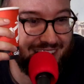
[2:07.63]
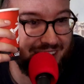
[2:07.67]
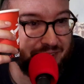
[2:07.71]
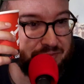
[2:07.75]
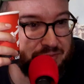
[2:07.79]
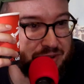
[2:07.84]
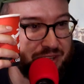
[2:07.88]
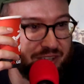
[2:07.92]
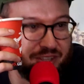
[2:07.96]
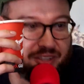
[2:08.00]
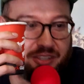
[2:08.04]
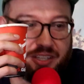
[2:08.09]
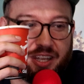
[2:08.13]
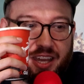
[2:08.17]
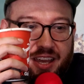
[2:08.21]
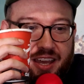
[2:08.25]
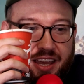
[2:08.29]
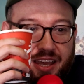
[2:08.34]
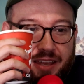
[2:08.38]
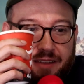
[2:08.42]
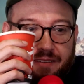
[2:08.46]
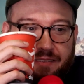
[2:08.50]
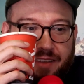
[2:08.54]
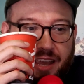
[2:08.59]
I'm Dylan
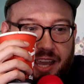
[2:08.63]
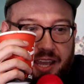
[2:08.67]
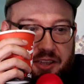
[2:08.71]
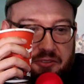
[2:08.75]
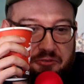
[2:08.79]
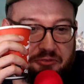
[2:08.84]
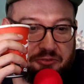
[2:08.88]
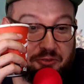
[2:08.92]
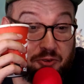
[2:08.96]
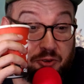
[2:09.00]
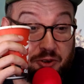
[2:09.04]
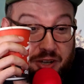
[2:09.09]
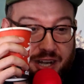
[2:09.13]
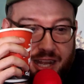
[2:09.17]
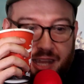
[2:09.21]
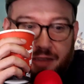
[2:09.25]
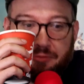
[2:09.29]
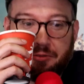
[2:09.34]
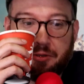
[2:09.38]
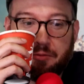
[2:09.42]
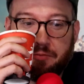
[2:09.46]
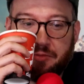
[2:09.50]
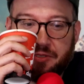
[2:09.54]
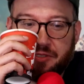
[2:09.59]
Gott. I have 4
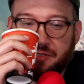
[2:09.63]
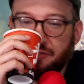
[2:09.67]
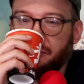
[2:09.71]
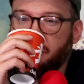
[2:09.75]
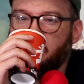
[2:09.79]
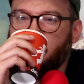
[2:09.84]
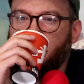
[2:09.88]
albums.